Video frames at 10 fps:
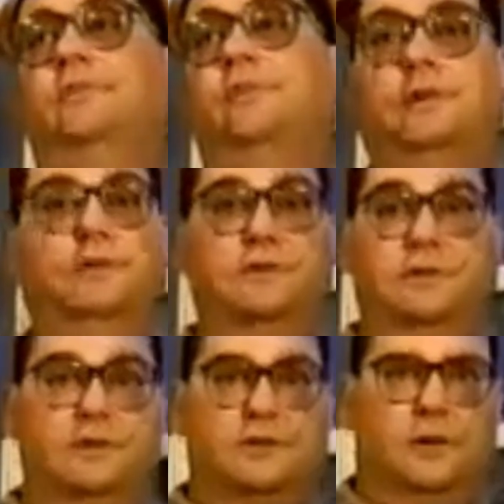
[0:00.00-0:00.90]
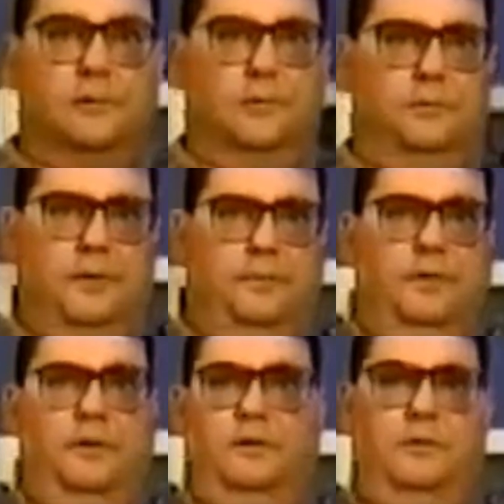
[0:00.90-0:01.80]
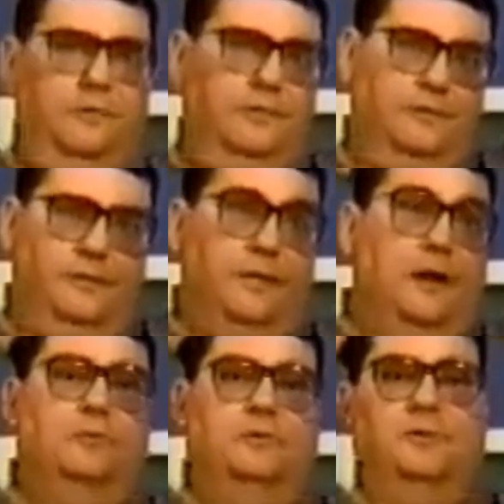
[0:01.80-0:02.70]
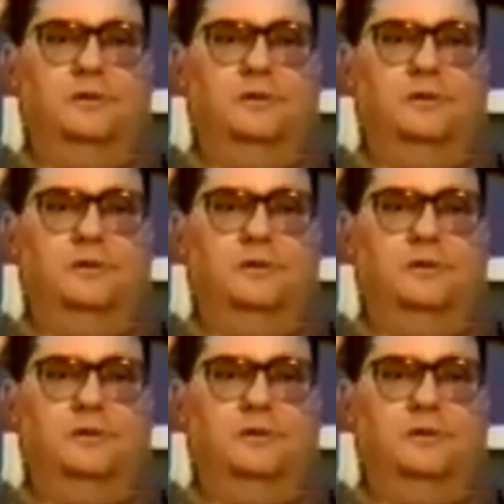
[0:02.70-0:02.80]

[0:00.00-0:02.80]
if you can just disarm the people, and of course there's 1,000